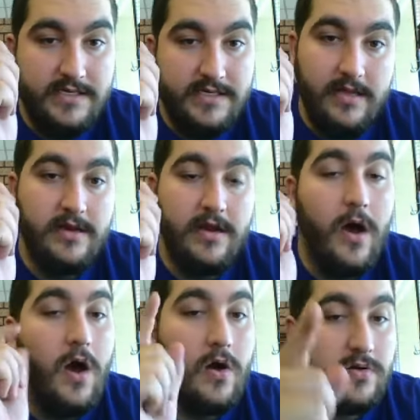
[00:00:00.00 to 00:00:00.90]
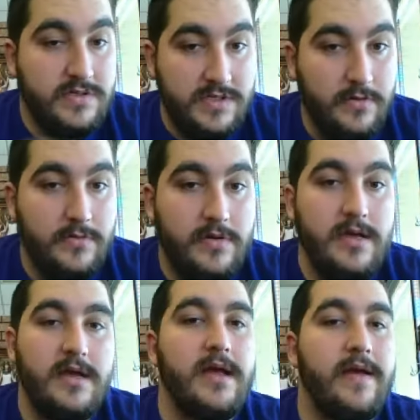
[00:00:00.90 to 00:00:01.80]
And then also,
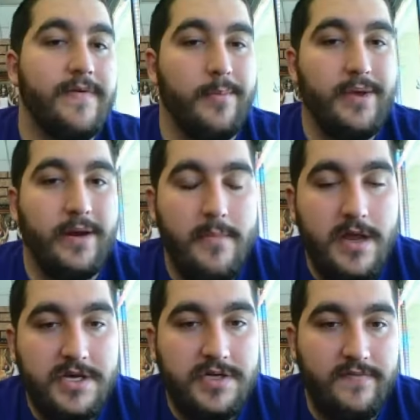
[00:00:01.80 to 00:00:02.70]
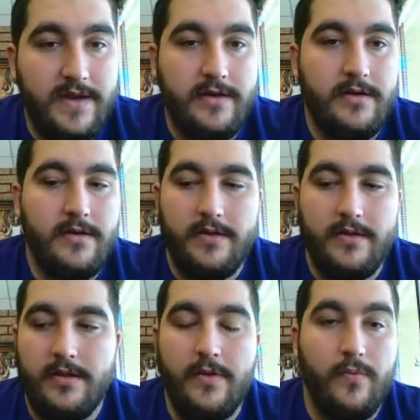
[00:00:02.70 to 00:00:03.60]
if you're a big mesh fan,
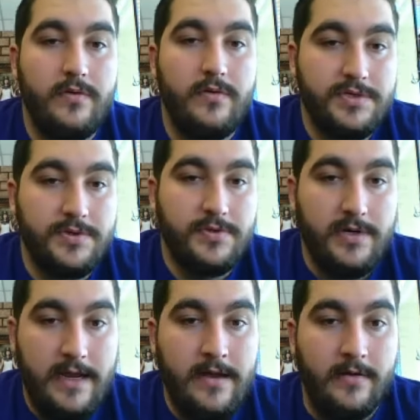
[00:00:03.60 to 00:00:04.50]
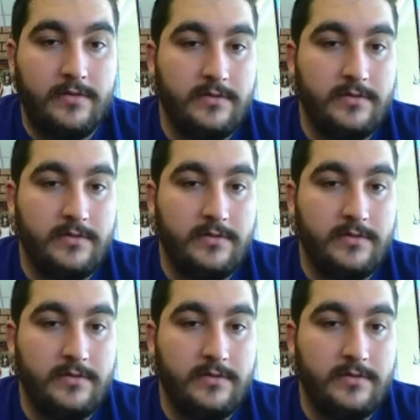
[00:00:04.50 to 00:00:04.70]
it won't short it out.